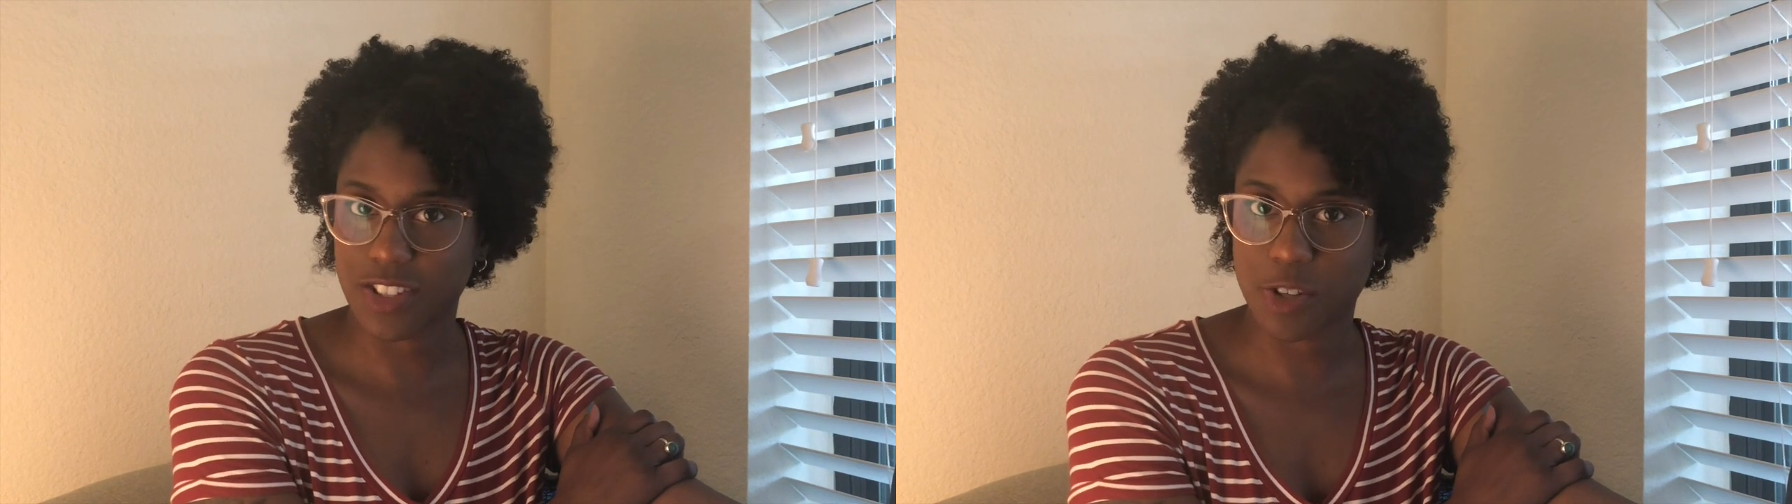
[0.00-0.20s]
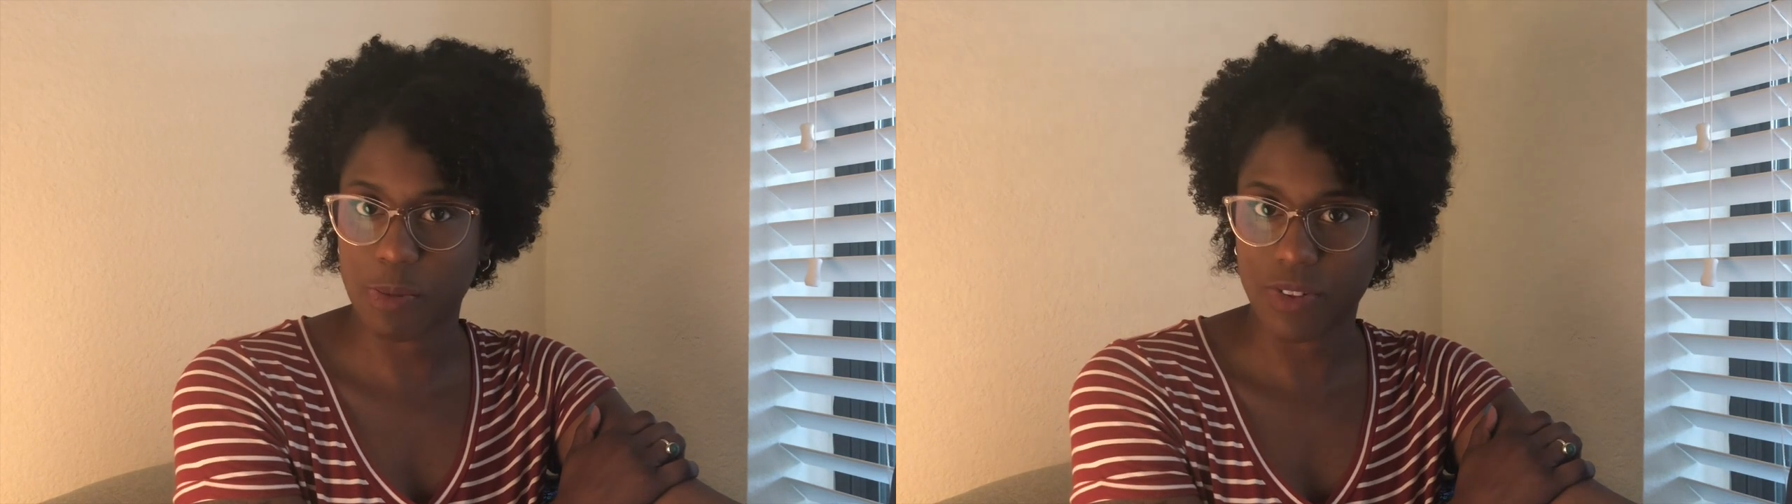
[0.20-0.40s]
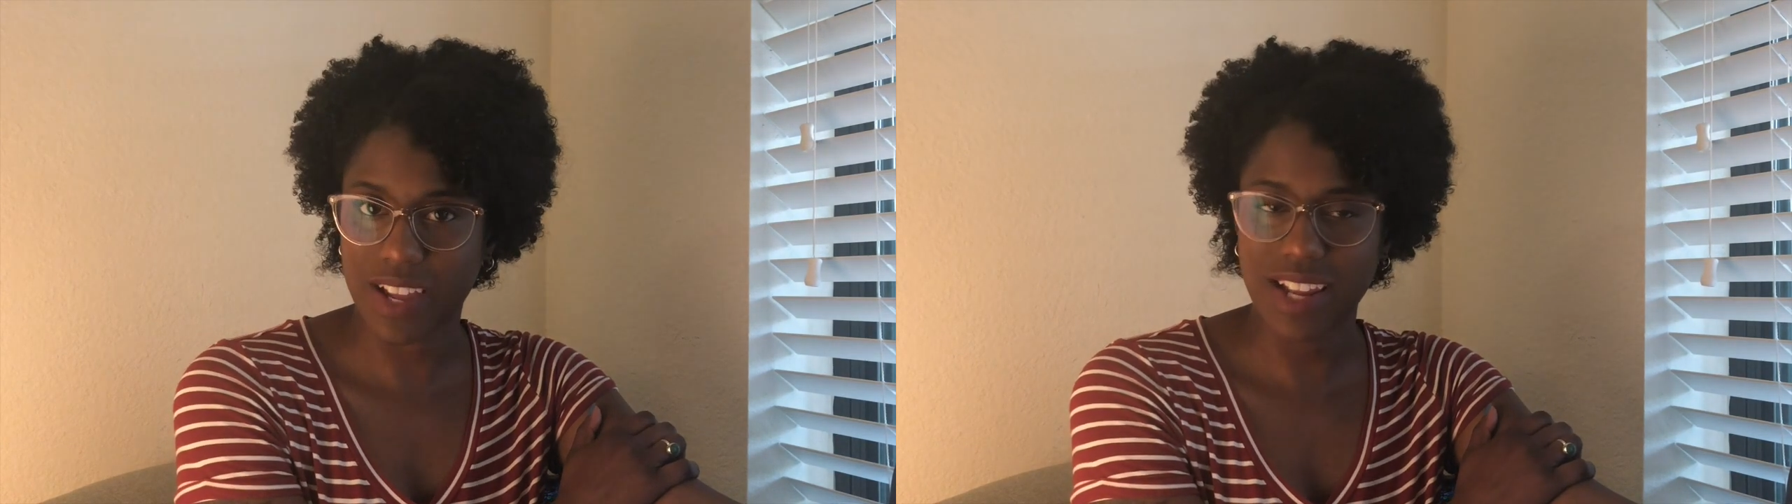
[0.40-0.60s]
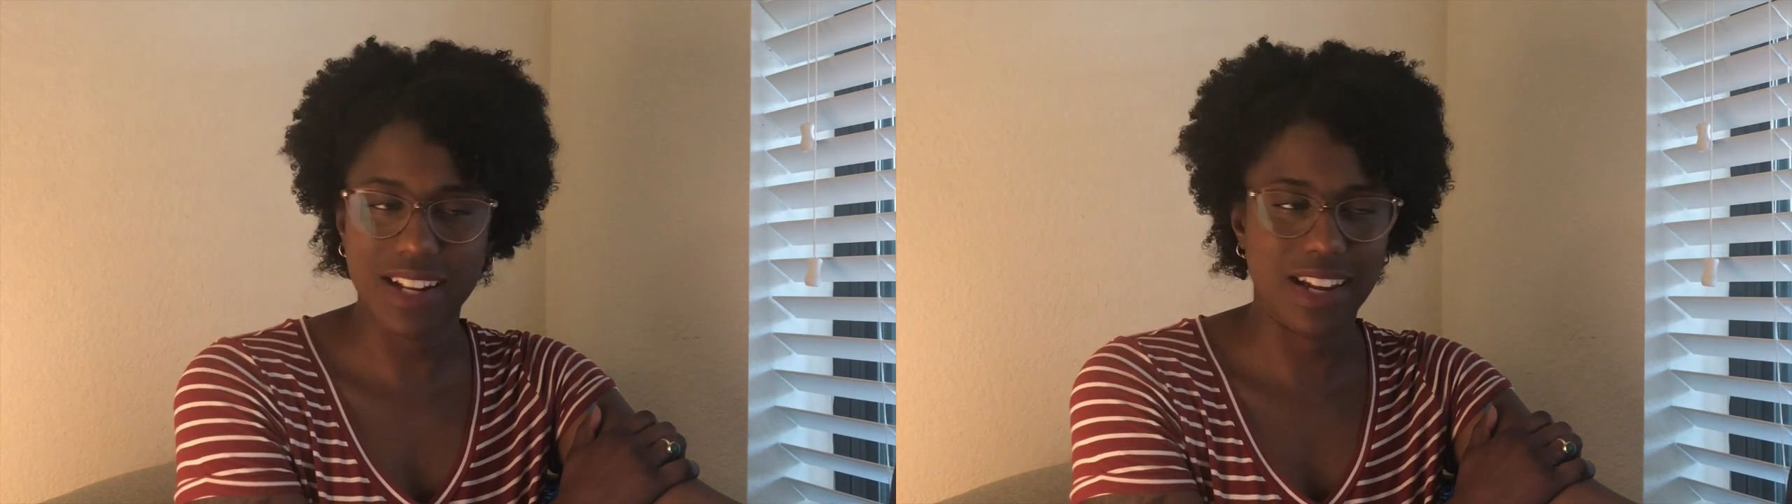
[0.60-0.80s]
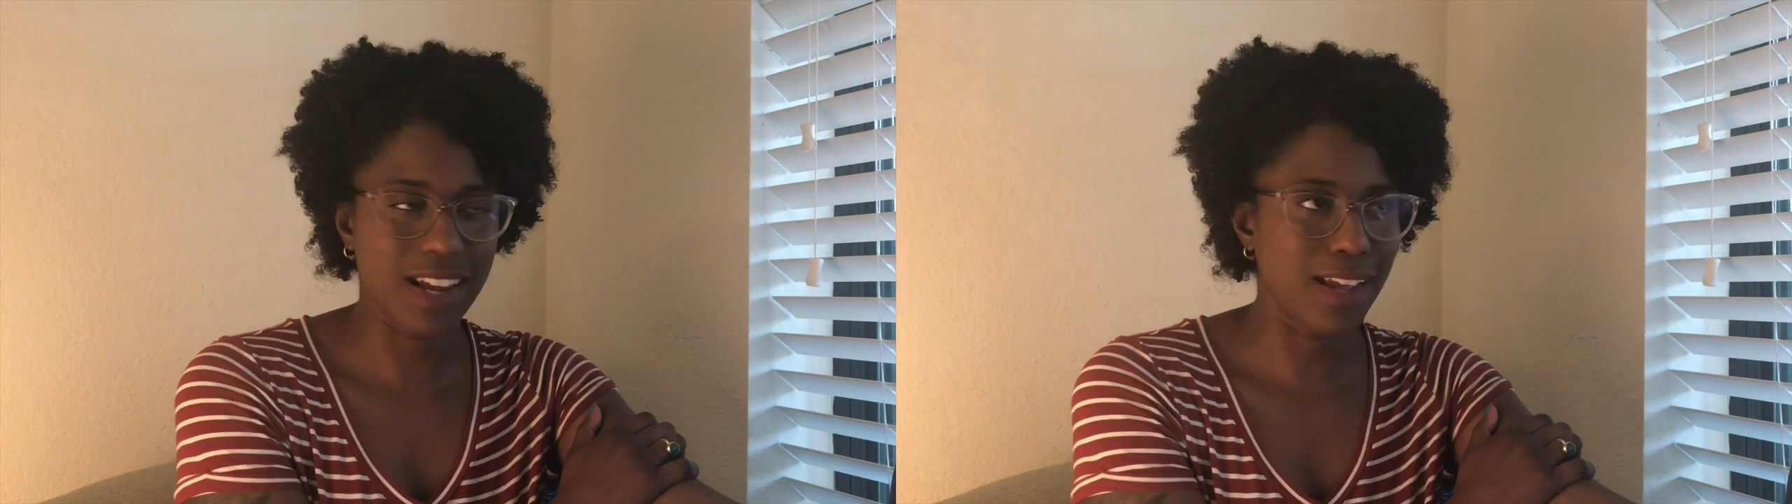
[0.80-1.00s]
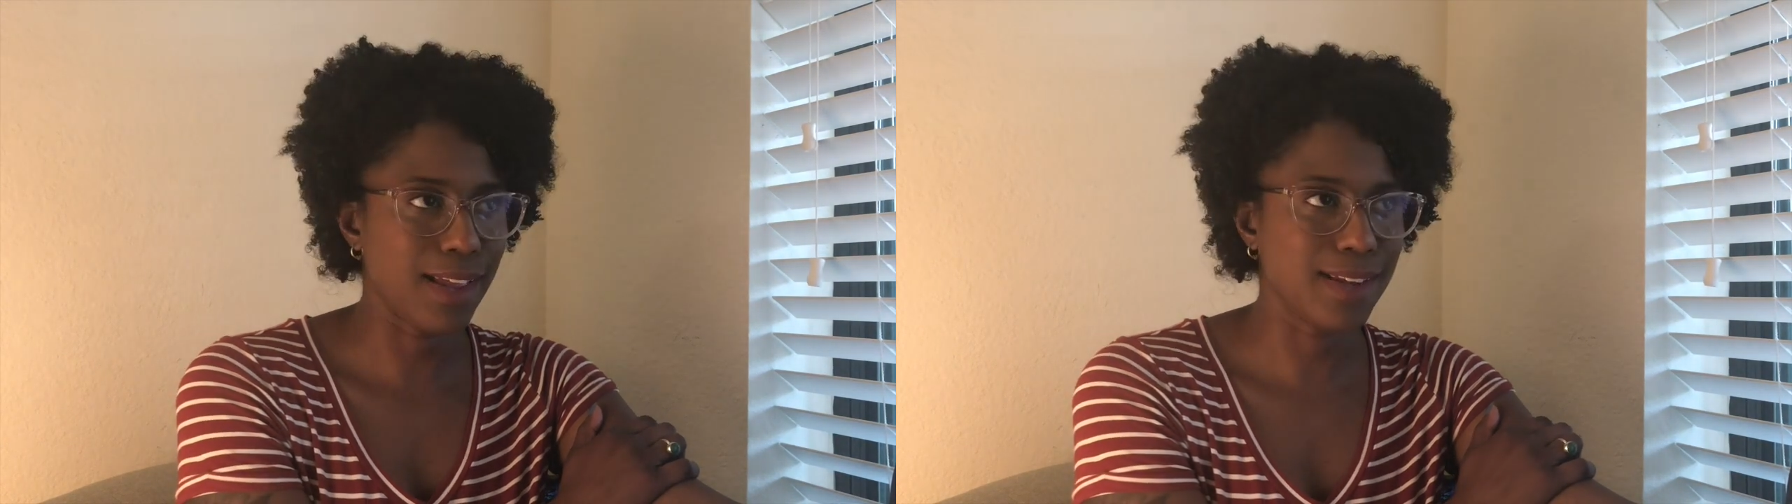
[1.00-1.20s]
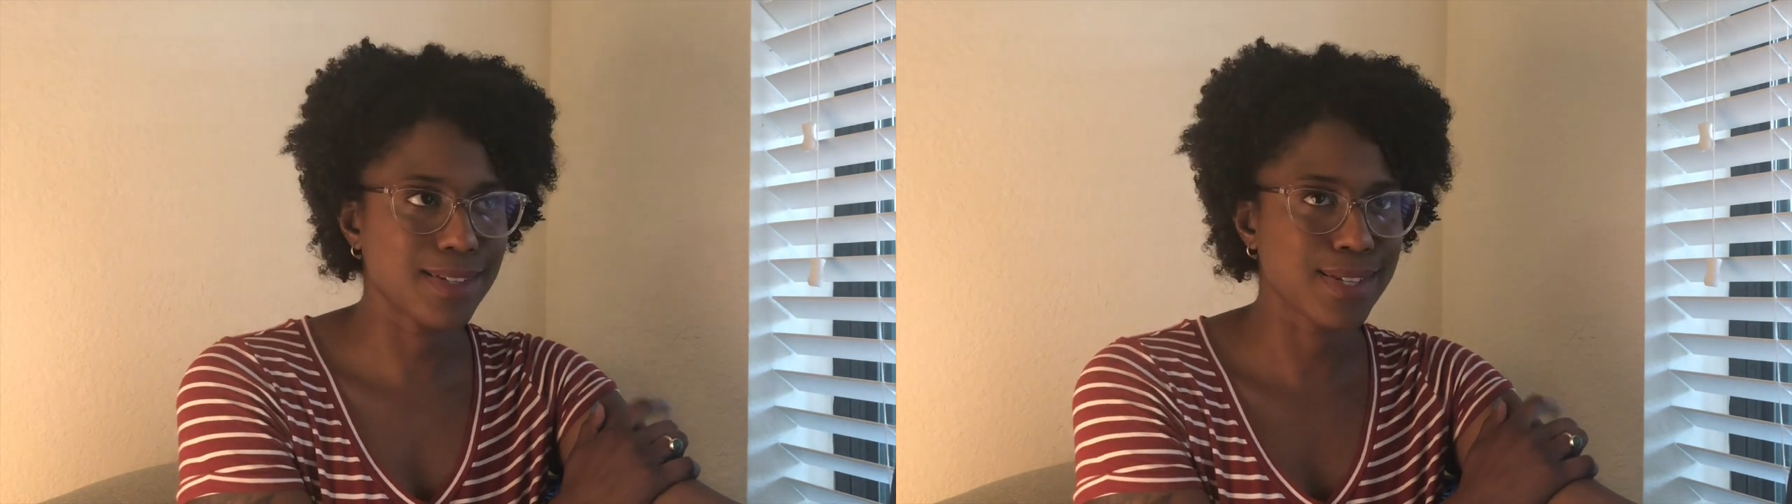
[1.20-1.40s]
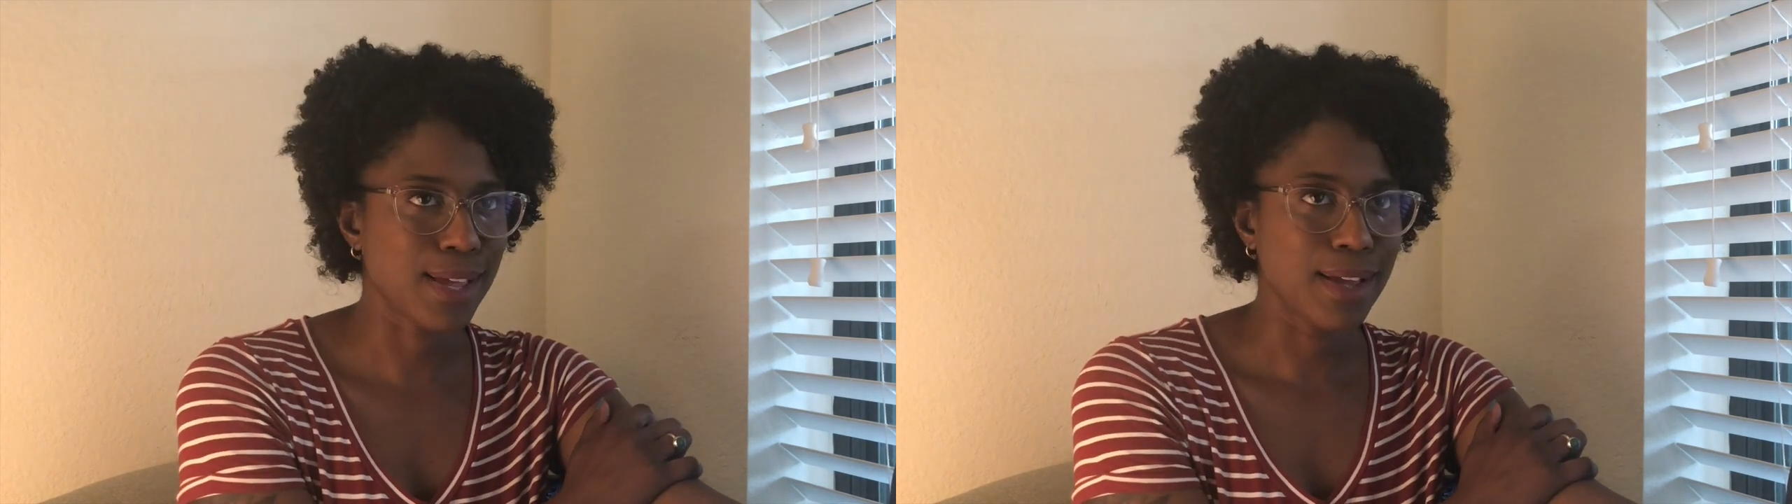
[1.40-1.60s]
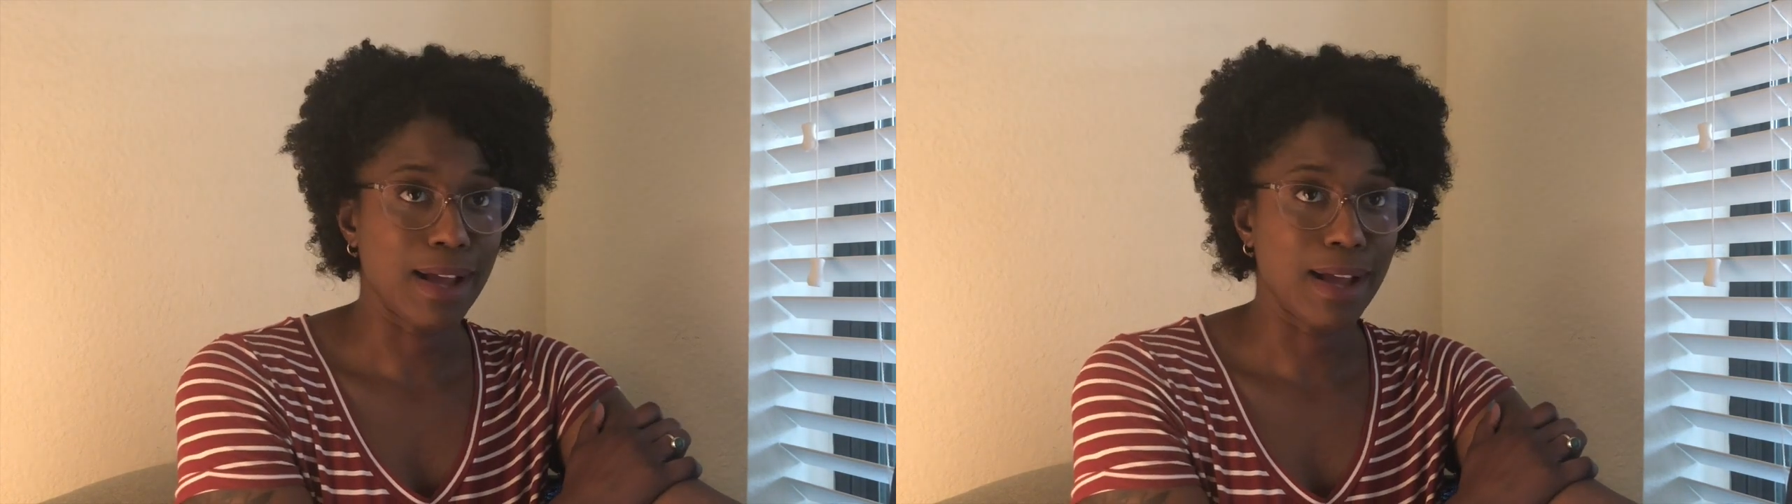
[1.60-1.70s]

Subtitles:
like super late and